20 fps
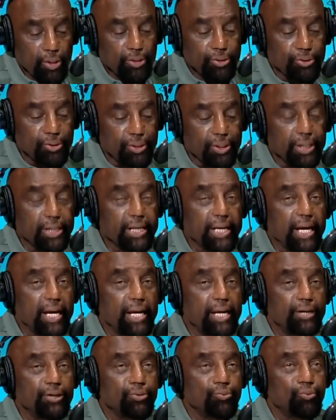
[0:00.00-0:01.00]
You can it's
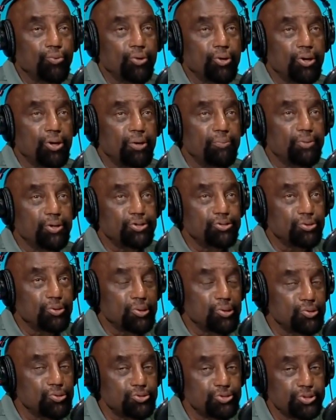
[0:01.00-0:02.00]
gain the world, but you're
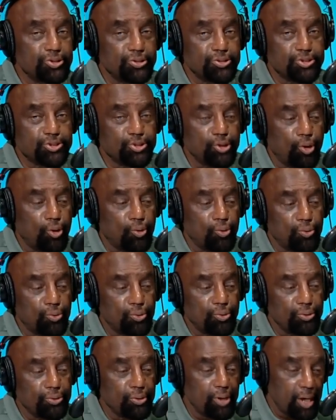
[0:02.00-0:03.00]
losing your
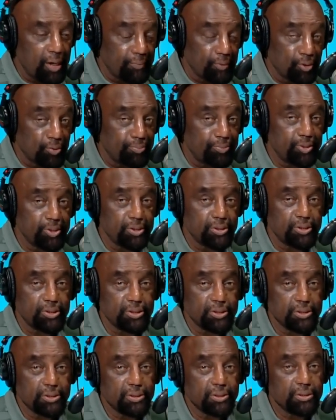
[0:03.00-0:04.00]
soul. You have no
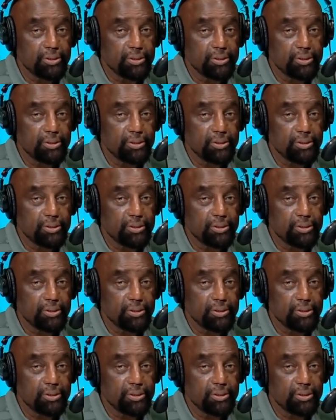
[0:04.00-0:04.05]
peace.